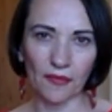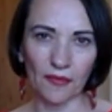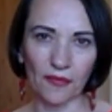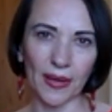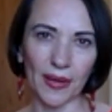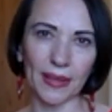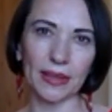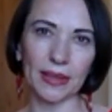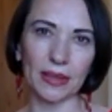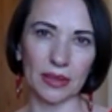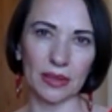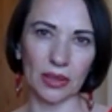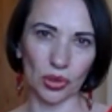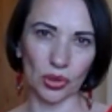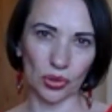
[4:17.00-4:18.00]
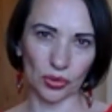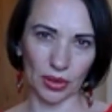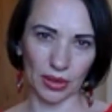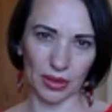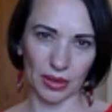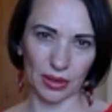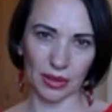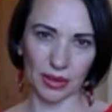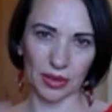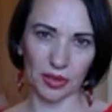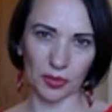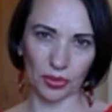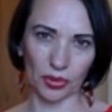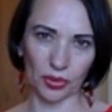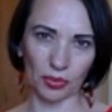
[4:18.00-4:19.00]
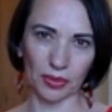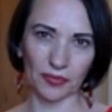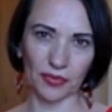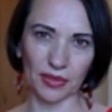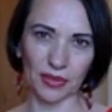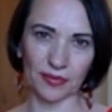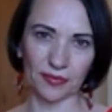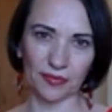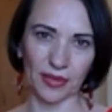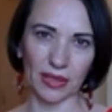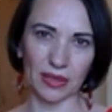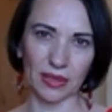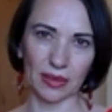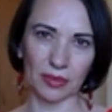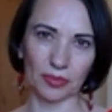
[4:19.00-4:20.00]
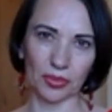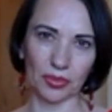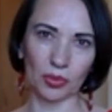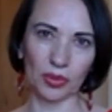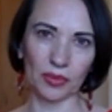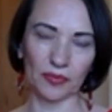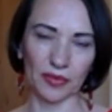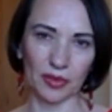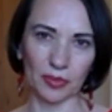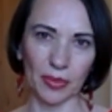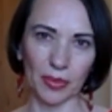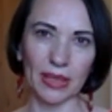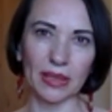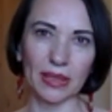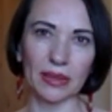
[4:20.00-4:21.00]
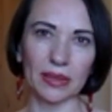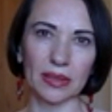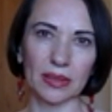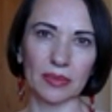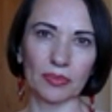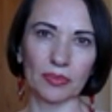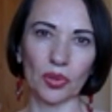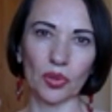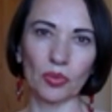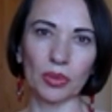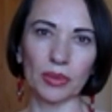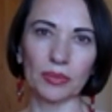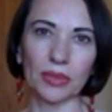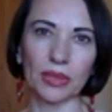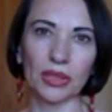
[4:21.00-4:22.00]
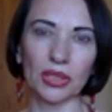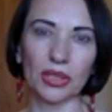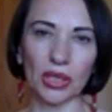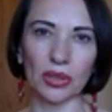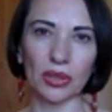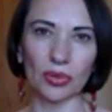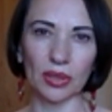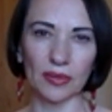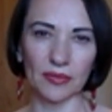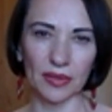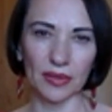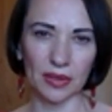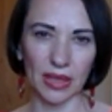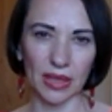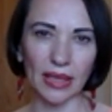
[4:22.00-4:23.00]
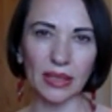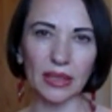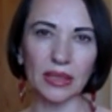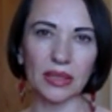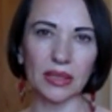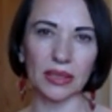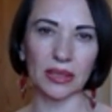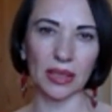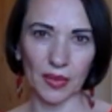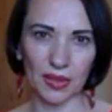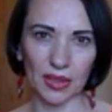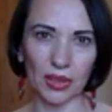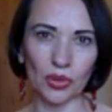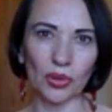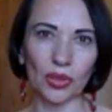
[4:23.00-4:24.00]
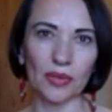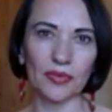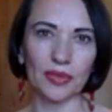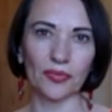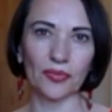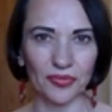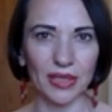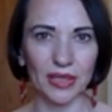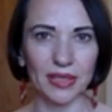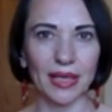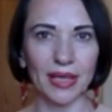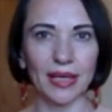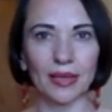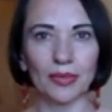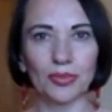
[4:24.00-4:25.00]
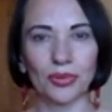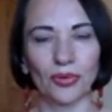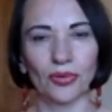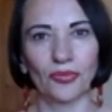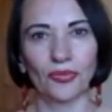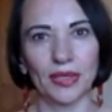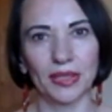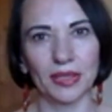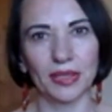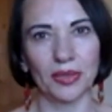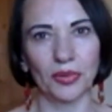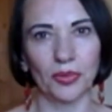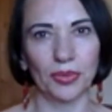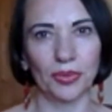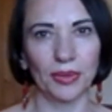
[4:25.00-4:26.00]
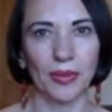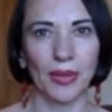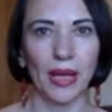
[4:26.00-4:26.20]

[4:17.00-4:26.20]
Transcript: find their true identity, problem with the father, problem with males, problem in generally with energy, then you give them father ellipse or father therapy.